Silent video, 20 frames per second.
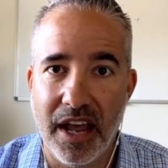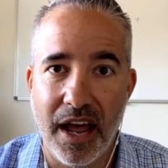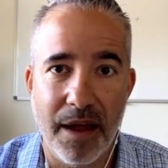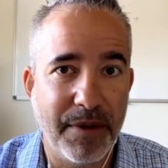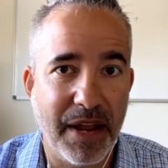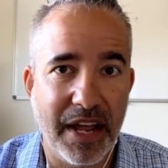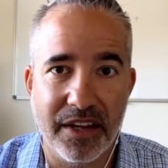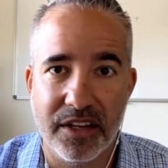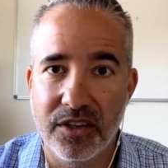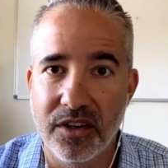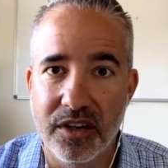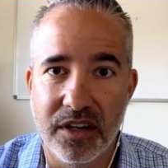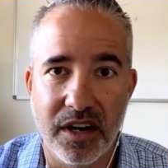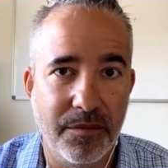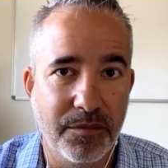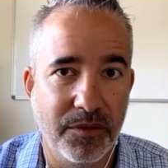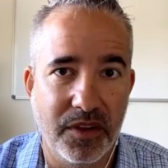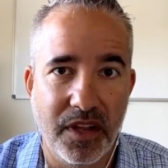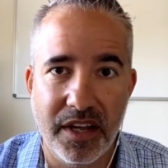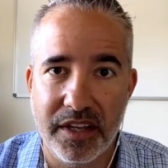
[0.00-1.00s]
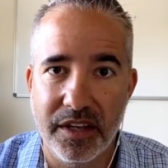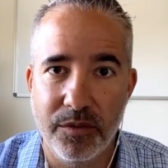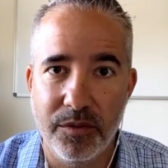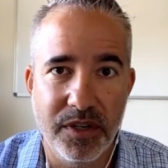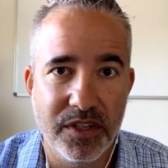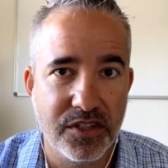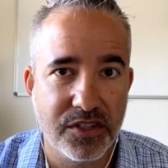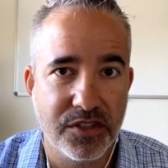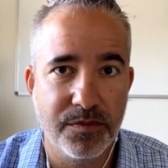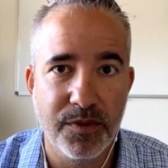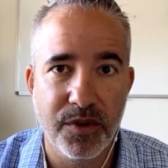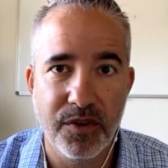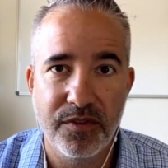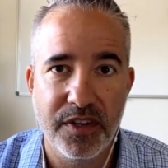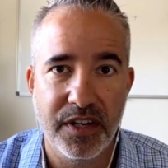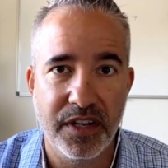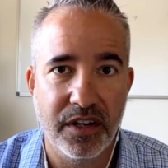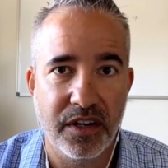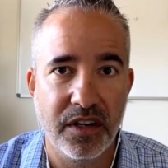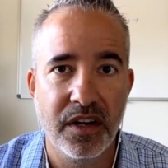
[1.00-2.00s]
I'm not good. I'm lucky. We just moved
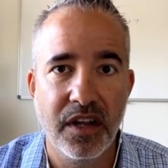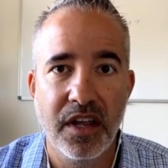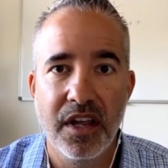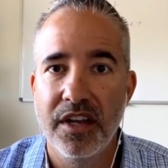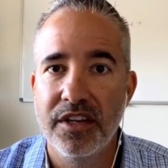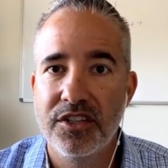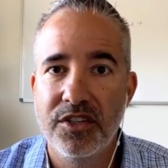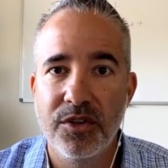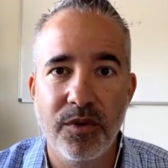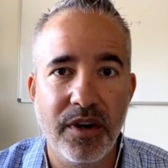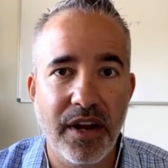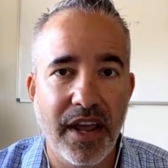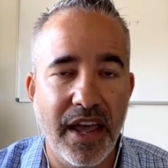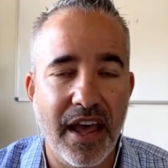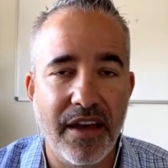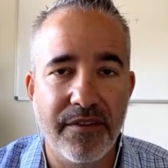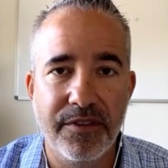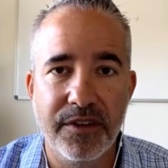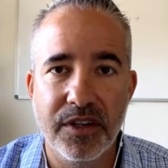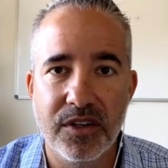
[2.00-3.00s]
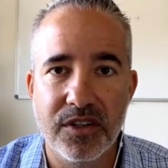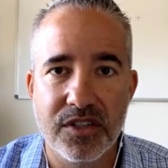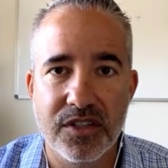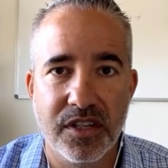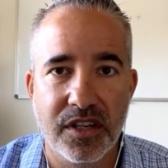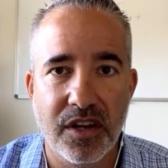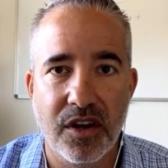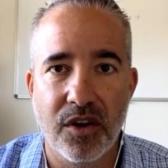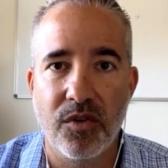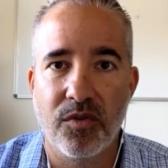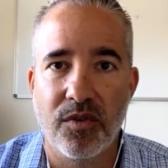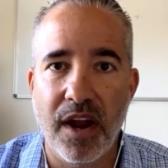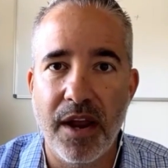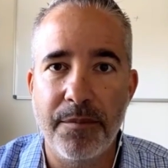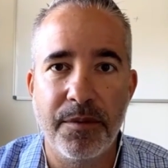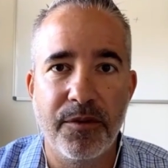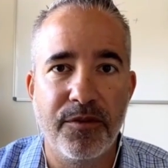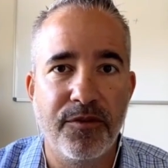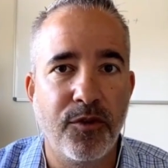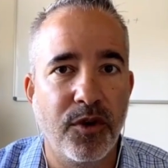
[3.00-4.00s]
here 2.5 years ago,
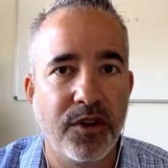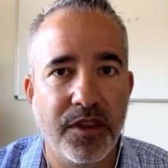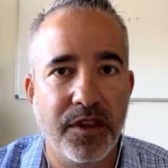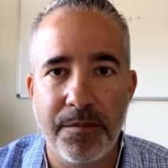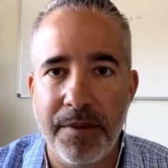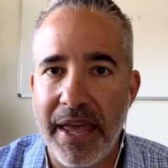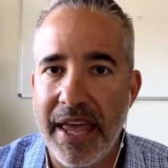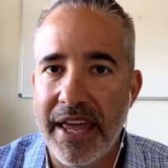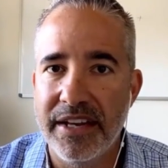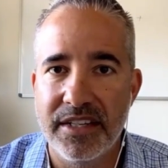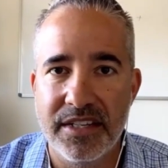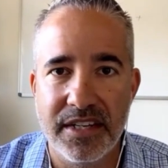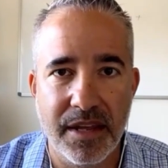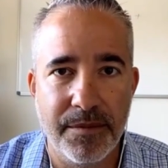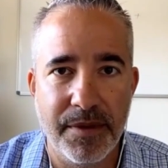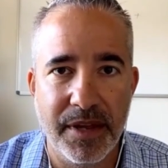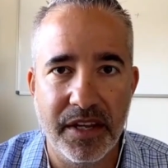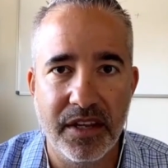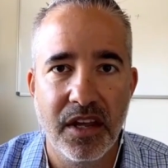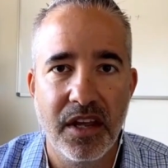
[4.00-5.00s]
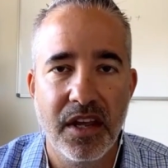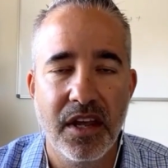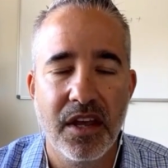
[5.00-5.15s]
right before the pandemic,